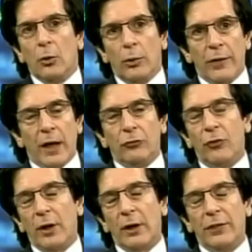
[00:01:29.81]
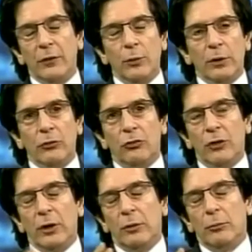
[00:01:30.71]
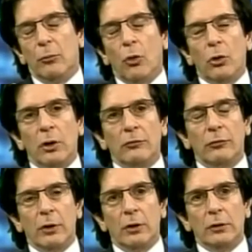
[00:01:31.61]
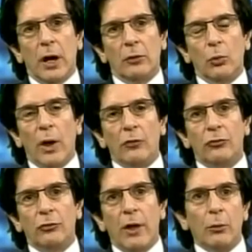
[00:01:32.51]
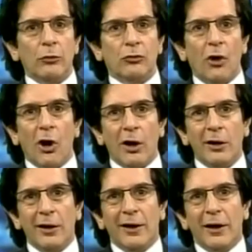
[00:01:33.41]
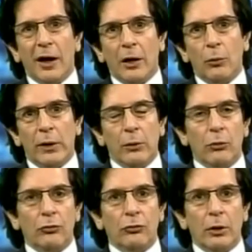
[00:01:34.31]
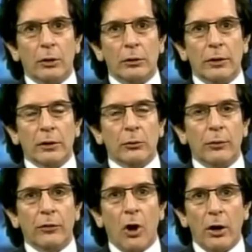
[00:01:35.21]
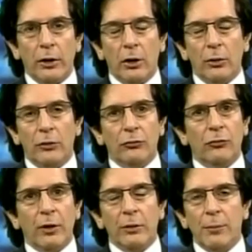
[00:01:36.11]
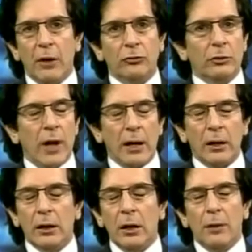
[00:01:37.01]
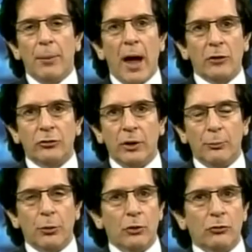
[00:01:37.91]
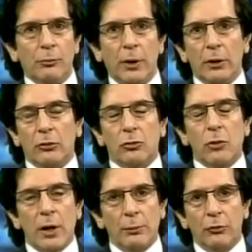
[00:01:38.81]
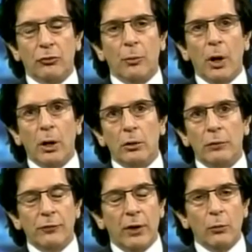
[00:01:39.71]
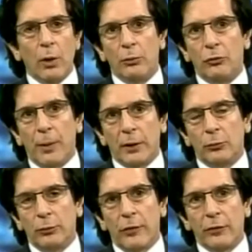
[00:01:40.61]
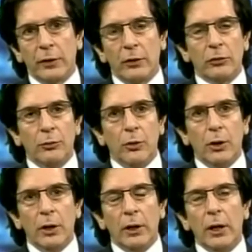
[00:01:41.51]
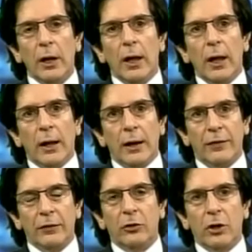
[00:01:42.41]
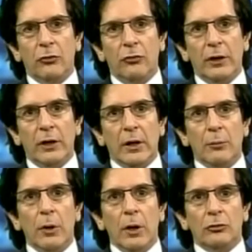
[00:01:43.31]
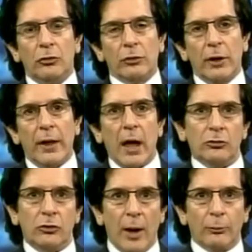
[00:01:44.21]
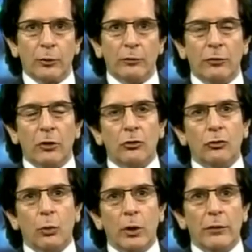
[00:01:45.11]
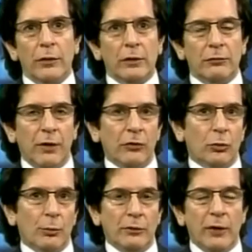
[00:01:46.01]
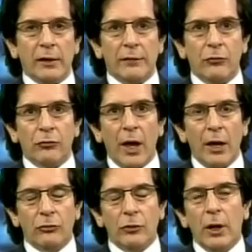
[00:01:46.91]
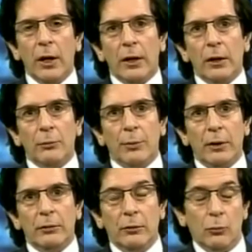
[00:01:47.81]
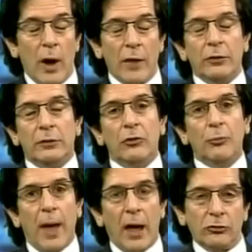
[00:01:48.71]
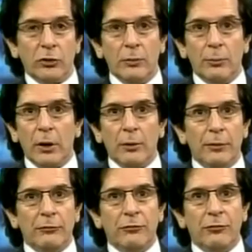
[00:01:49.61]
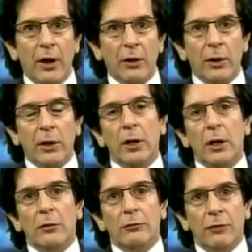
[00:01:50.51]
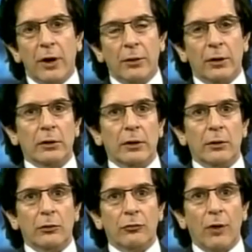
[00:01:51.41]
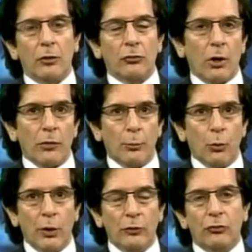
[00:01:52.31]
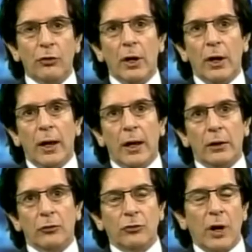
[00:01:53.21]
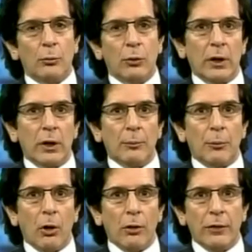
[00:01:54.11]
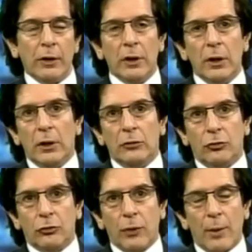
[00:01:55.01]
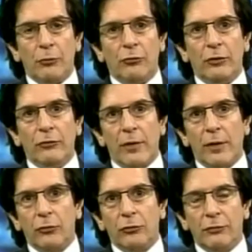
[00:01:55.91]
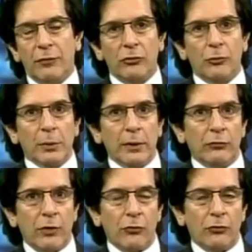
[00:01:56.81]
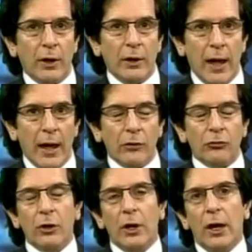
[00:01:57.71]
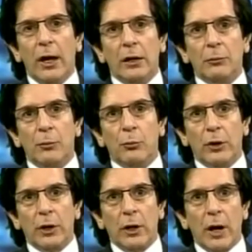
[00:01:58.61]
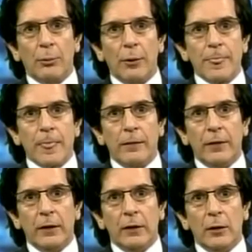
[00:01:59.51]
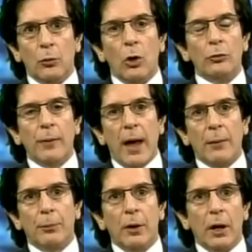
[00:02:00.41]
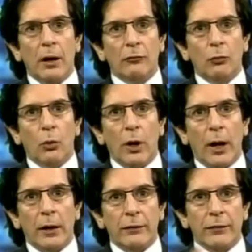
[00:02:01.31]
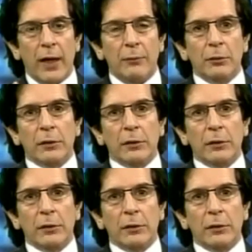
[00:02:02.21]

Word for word: With that said, I think we can see more of uh, Don West that we saw uh, when he was uh, dealing with the audio. He's very measured, not a passionate person, but incredibly smart, very well respected within the legal community. And I think you're going to see him just lay out chapter and verse where the defense will be taking this case. He'll be rather dispassionate, but he'll be very, very clear as far as all the points, and he'll start bringing up all the discrepancies that the defense believes that the state has, and he'll be bringing up the roadmap of why they